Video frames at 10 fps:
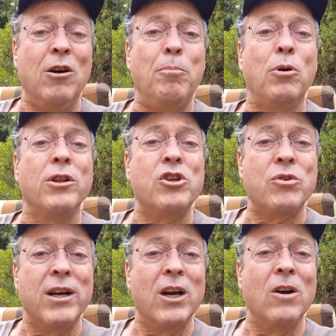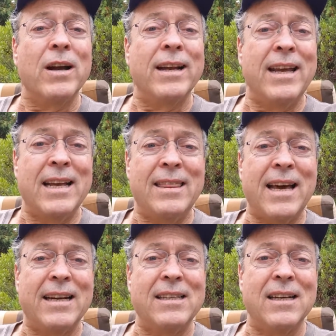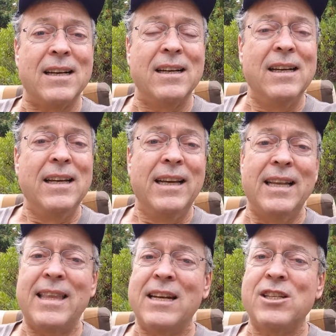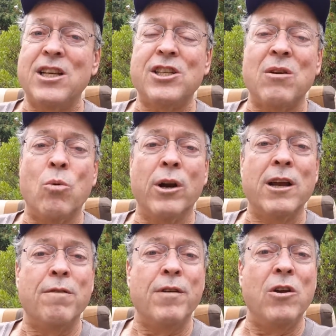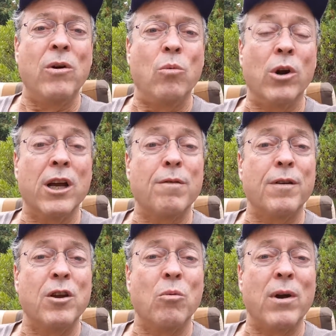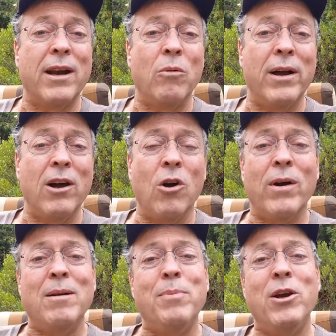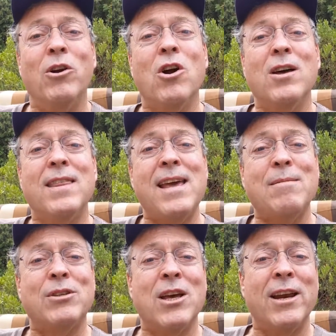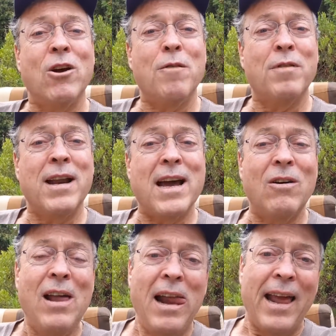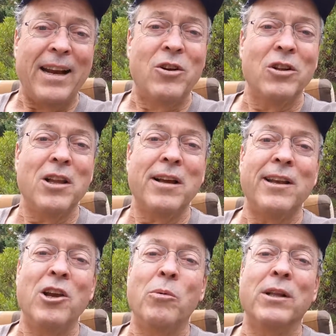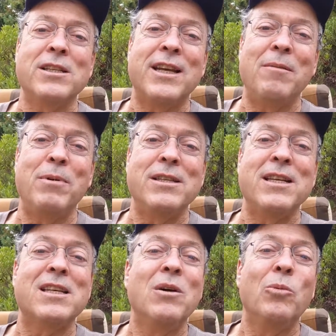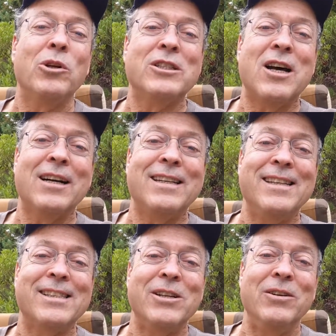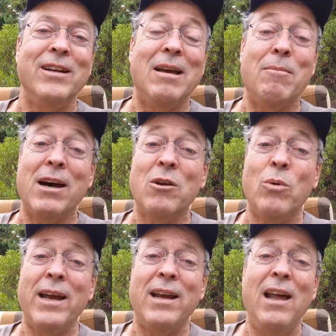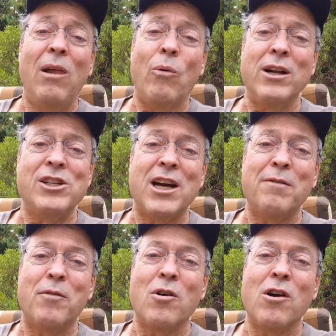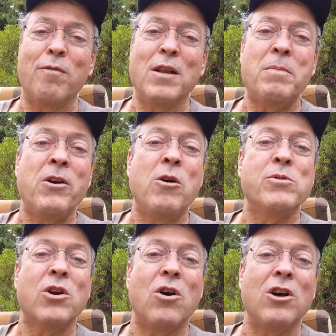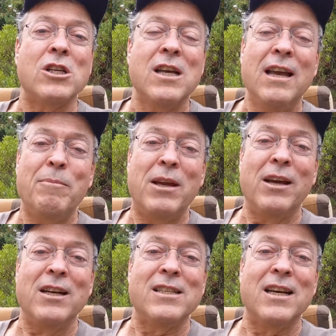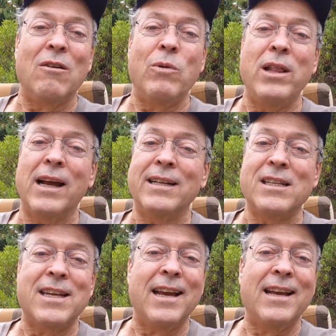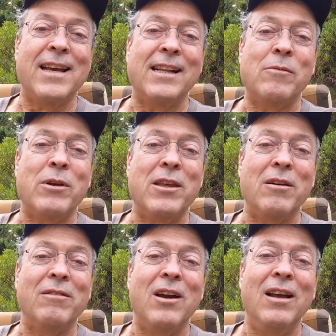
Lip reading: pull the trigger and get that assistant working for you, and working for you right away. All right, Peter Gauthier, I'm signing off for now, and good luck in your real estate business. We'll talk to you soon. And by the way, watch out for our Flipping Homes calls, because we'd like to stay connected with you.